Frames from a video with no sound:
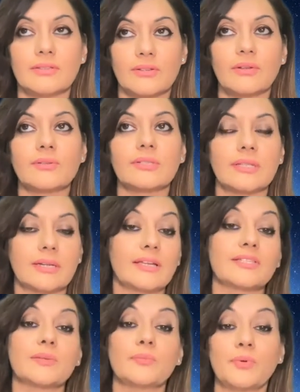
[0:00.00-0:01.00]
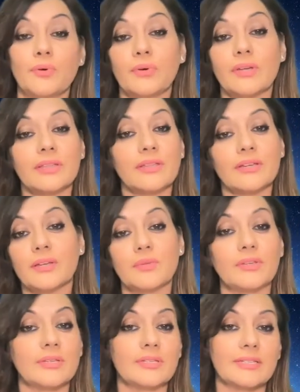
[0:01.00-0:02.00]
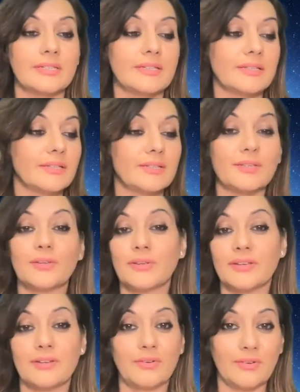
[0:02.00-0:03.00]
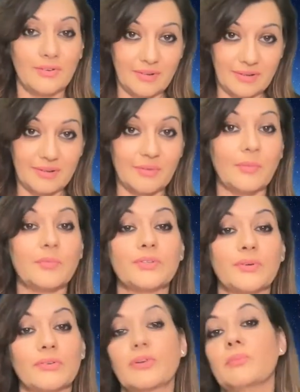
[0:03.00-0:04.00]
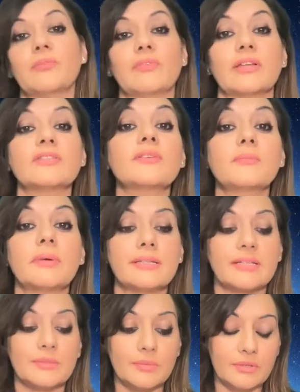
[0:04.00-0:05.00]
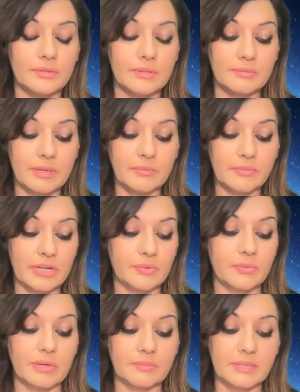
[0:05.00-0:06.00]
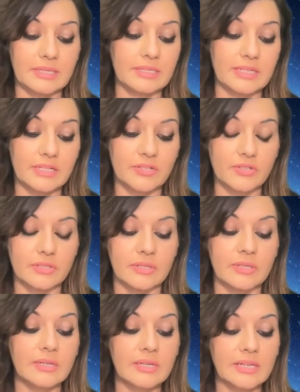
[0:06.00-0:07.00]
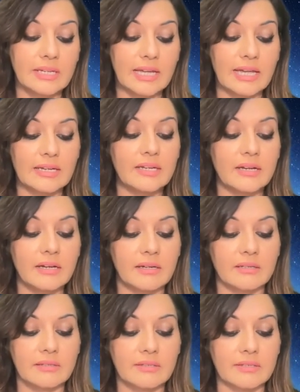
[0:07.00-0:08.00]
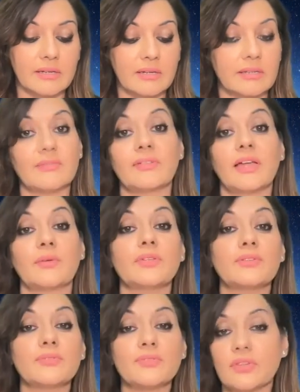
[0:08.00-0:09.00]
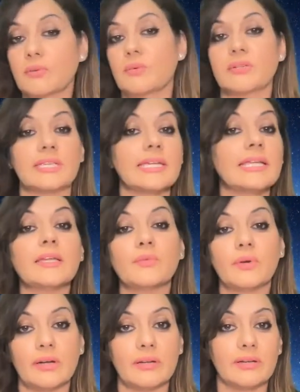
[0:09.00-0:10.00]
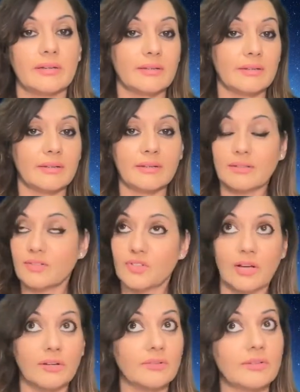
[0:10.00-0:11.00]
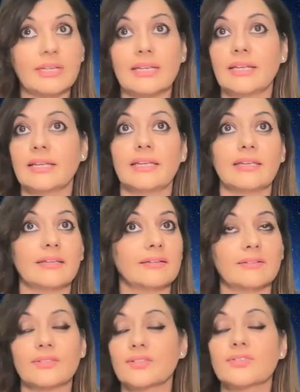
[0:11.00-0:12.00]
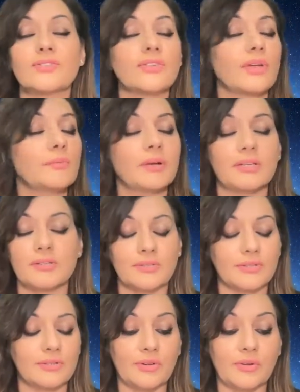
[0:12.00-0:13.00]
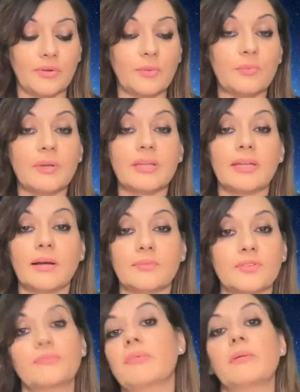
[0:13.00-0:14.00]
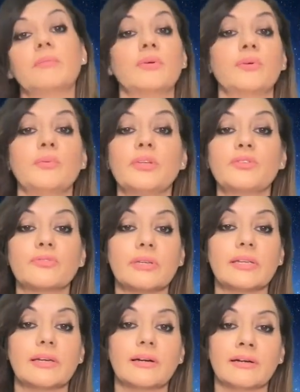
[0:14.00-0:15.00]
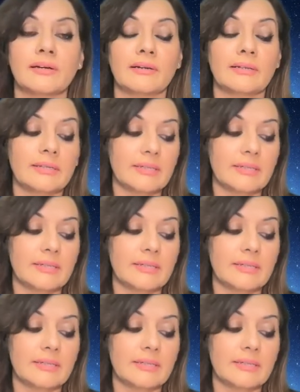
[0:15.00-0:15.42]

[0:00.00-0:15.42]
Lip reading: souls that I support in the community, and when we do our group events on Mondays, we do the breathwork meditation, and in our circle of light we do so much healing work and childhood healing, and just so much, opening up to remember who we truly are,